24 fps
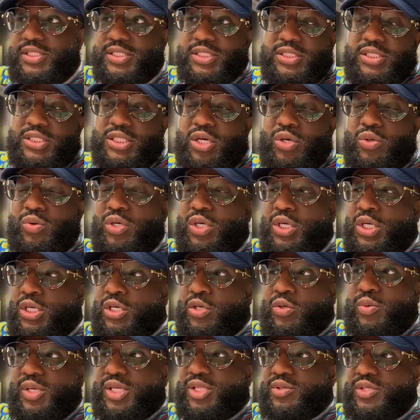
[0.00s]
And so
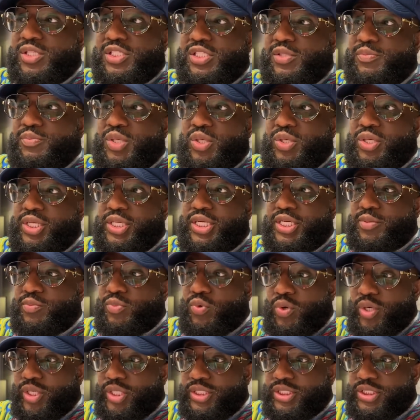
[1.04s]
whether it's the Millionaire
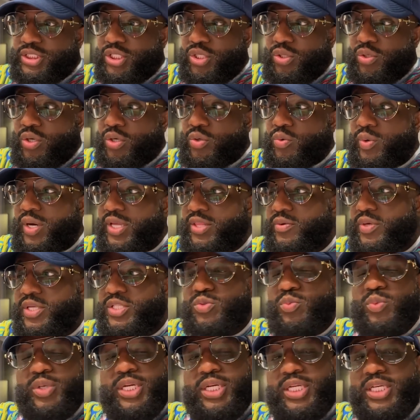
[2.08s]
Morning Show or whether it's
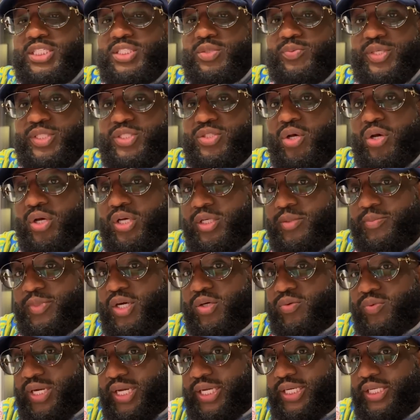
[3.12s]
what it is that we're talking about
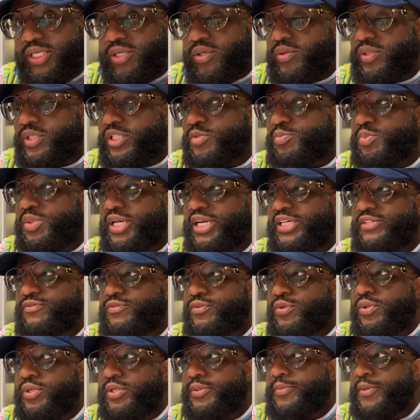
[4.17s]
right here on this
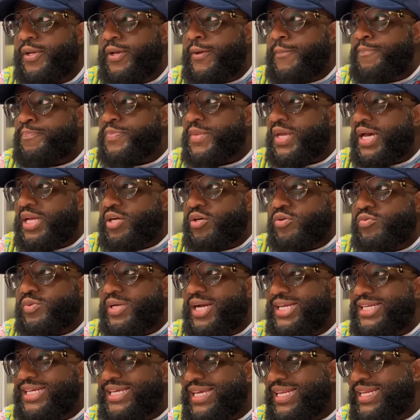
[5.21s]
platform, I don't
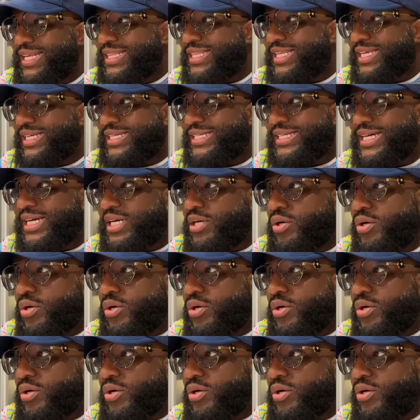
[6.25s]
write anything down.